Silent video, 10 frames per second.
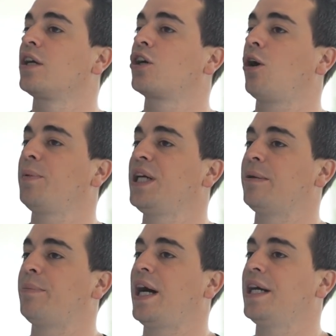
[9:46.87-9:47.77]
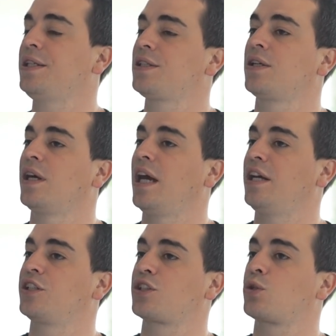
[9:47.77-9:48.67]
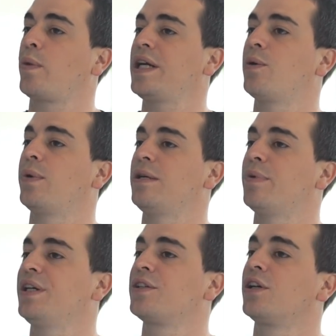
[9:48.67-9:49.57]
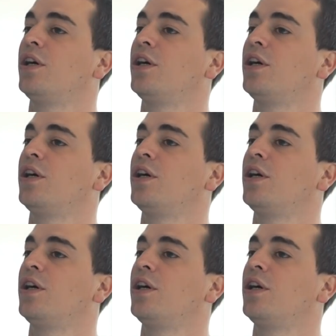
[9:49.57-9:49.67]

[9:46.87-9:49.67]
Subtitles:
copy and paste and just tweak a wee bit,